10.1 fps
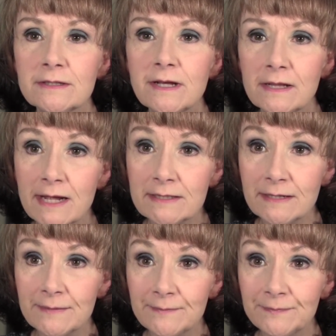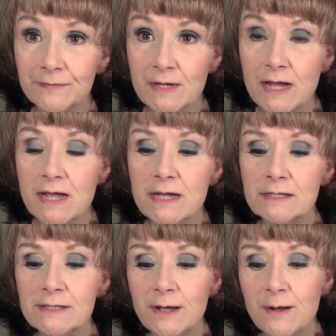collecting.
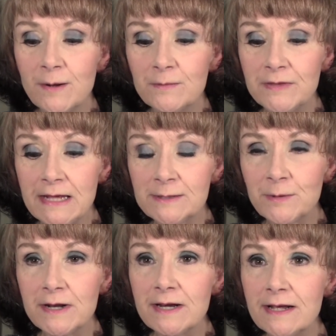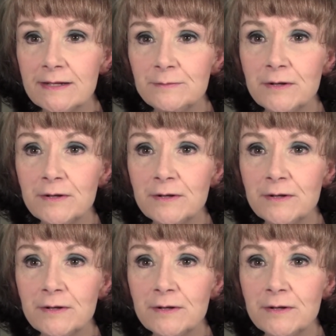So that's when it